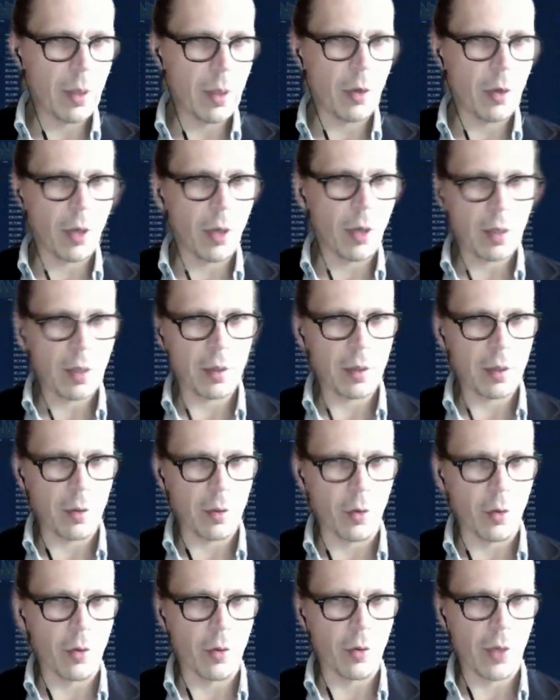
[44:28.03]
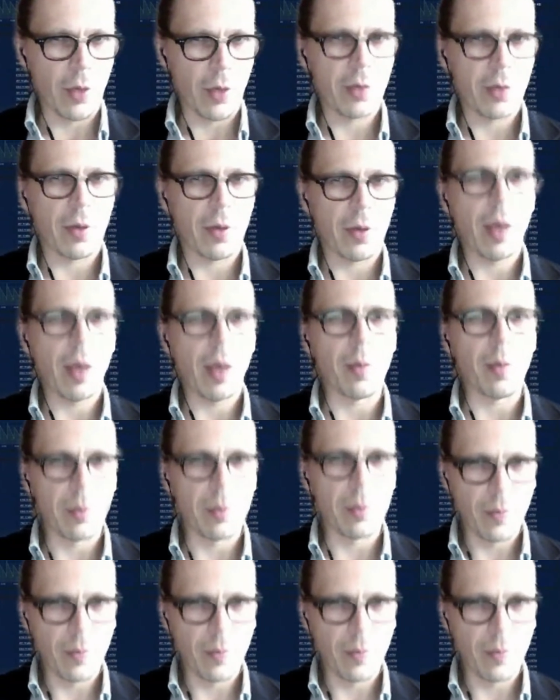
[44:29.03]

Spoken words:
connected, or that's the aim.